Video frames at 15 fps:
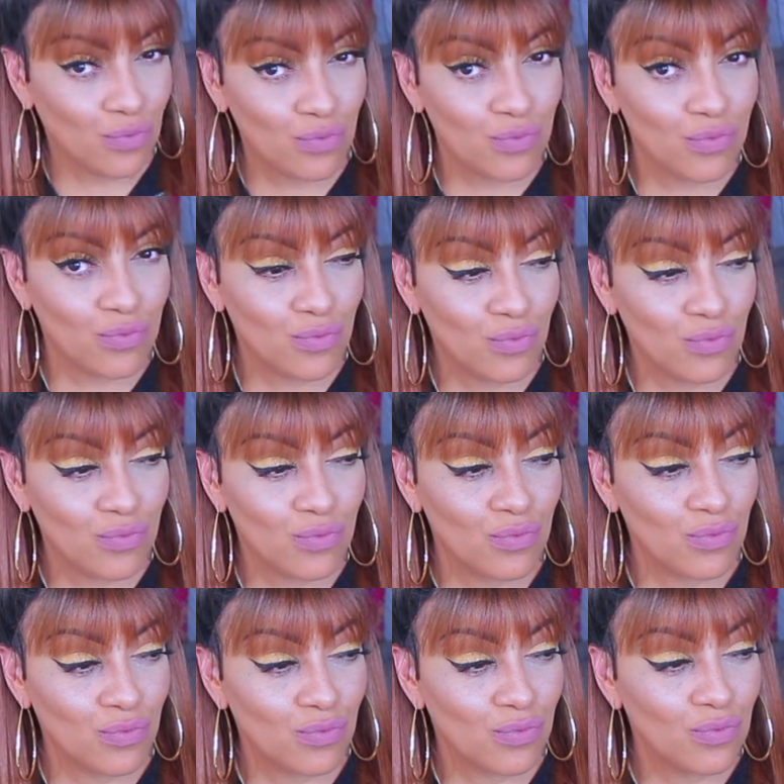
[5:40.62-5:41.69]

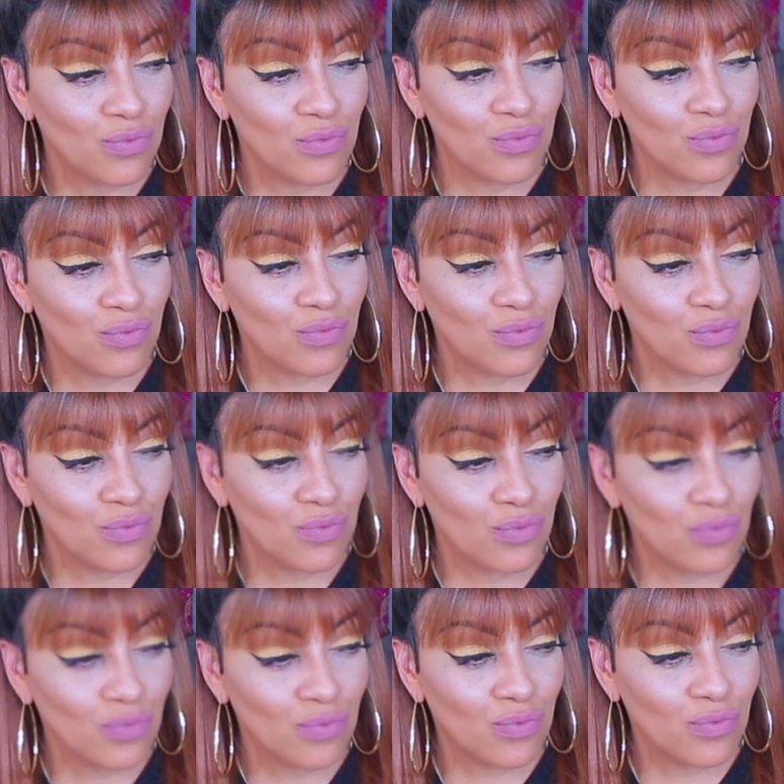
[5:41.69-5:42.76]

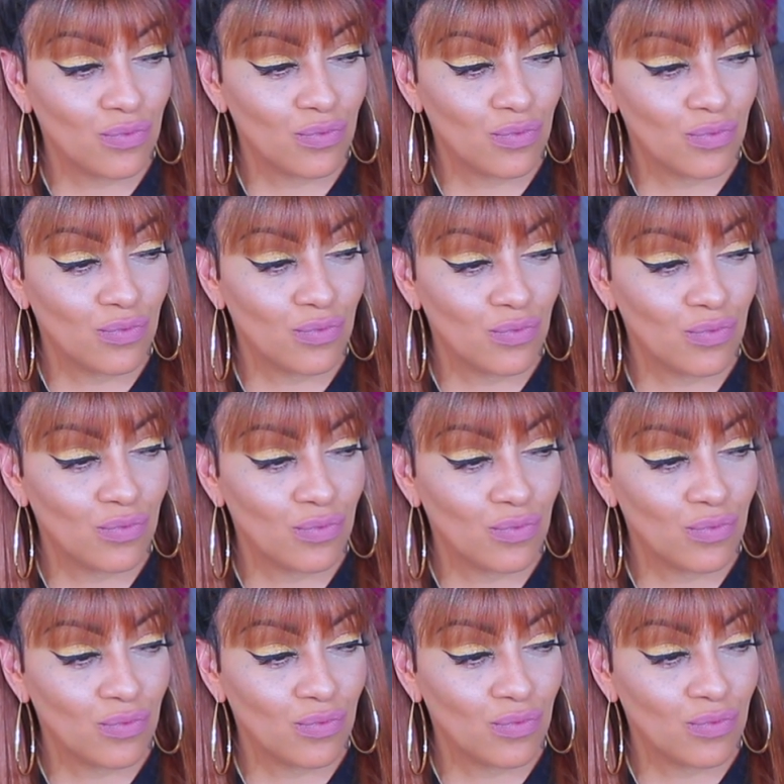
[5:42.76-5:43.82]

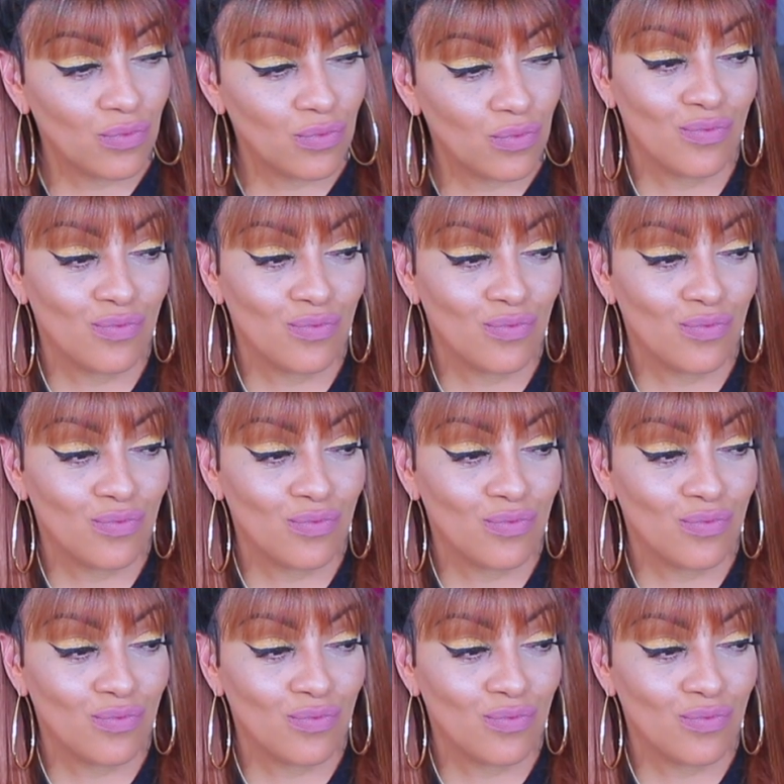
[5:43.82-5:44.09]
Nothing is said.